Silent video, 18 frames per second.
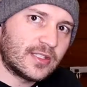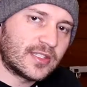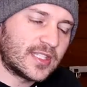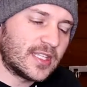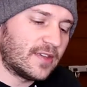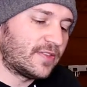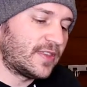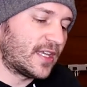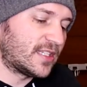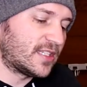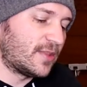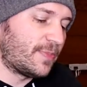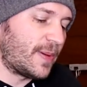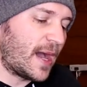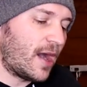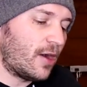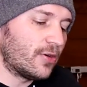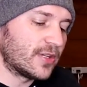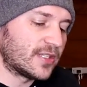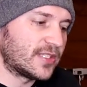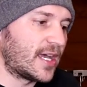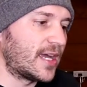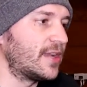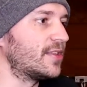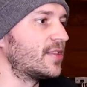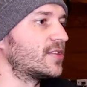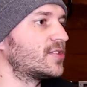to see if that's the power
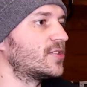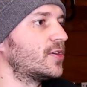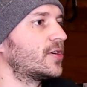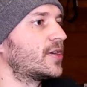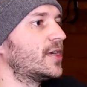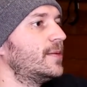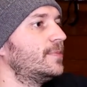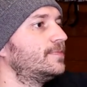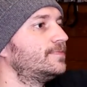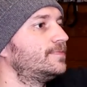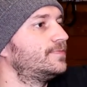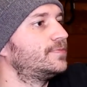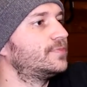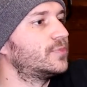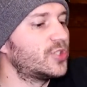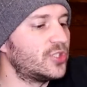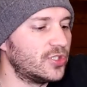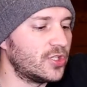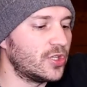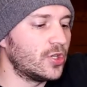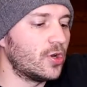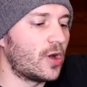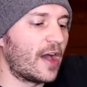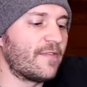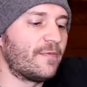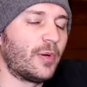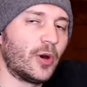side of the circuit, what you do,
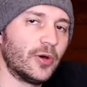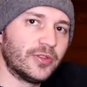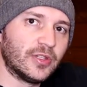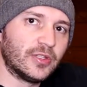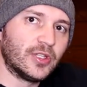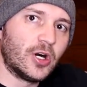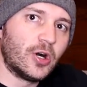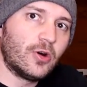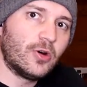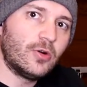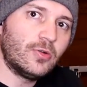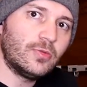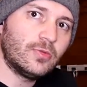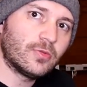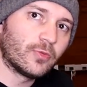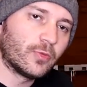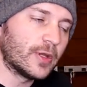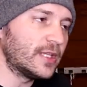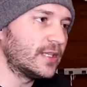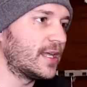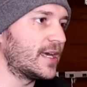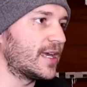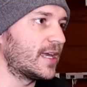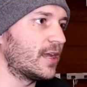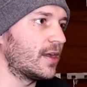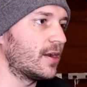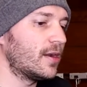I've pulled the low
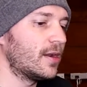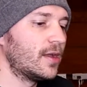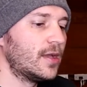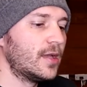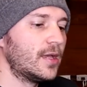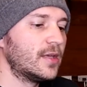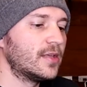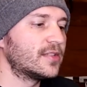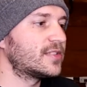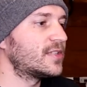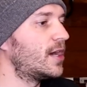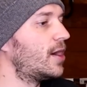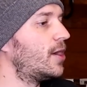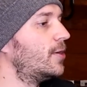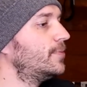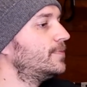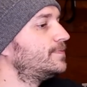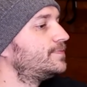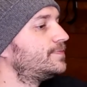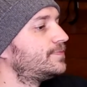relay here, so